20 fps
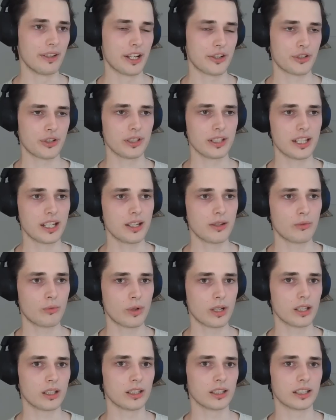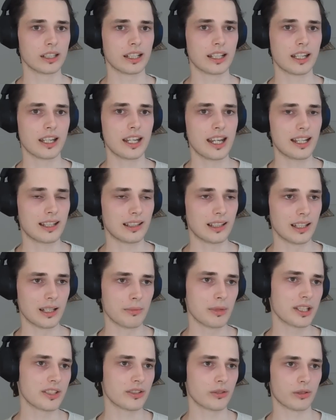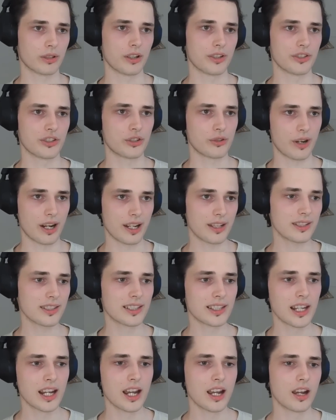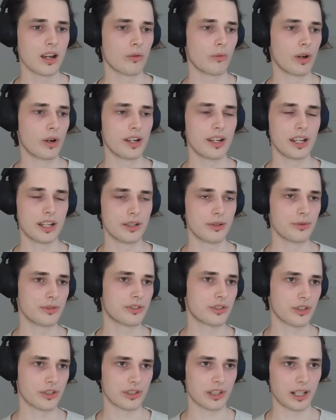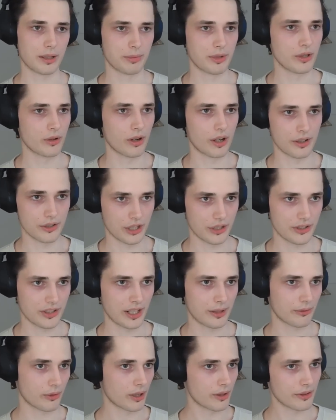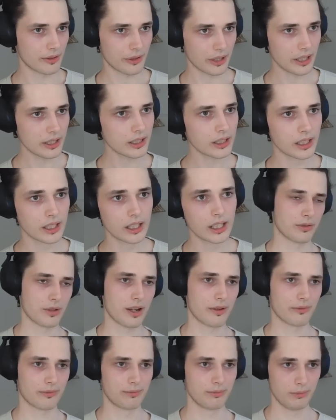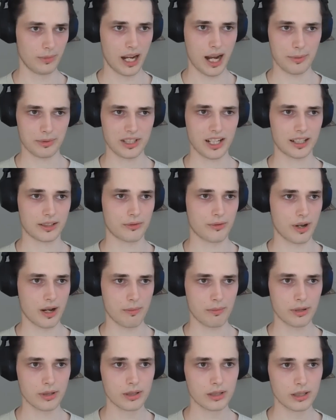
eventually will hit limits or constraints when they use just like pure on-chain state for everything. You have apps like Drip,